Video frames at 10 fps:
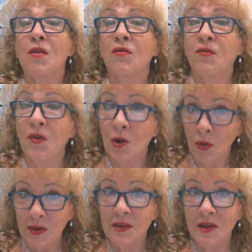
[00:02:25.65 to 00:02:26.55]

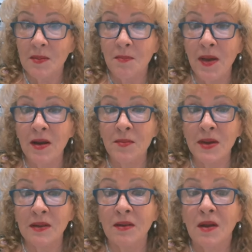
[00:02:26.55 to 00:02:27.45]
Following the
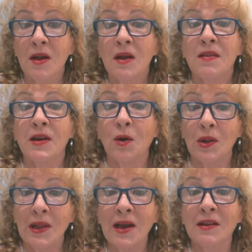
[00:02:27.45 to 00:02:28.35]
impairment, the
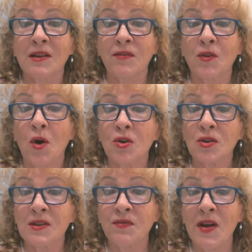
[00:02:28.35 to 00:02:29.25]
collective
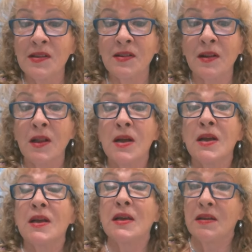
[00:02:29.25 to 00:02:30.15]
conscious vessel
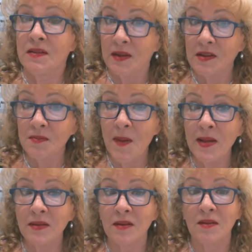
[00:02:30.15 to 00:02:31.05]
is
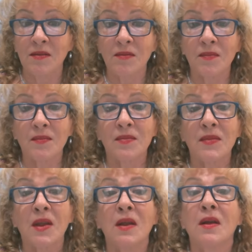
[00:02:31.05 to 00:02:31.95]
expanded.
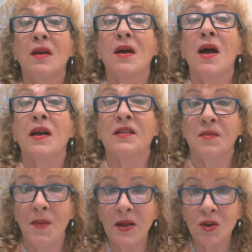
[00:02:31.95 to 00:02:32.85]

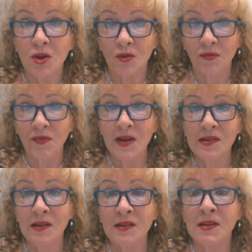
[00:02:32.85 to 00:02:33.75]
Expansion of
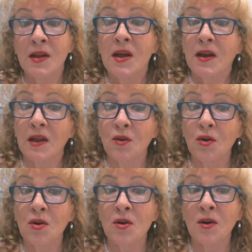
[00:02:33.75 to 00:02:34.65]
vessels can
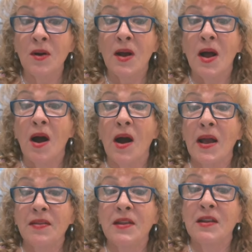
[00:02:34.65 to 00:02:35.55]
occur
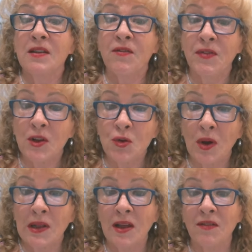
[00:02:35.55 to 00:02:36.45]
at the
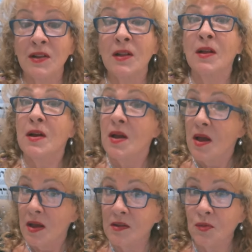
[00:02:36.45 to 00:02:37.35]
individual level
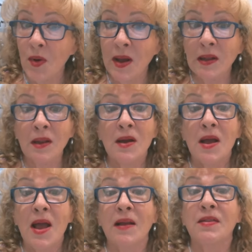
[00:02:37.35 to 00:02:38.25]
as well
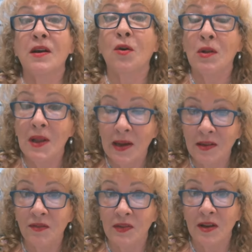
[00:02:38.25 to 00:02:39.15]
as at the
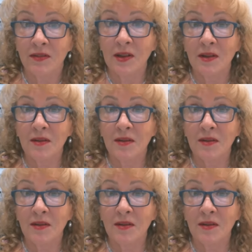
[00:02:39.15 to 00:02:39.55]
collective level.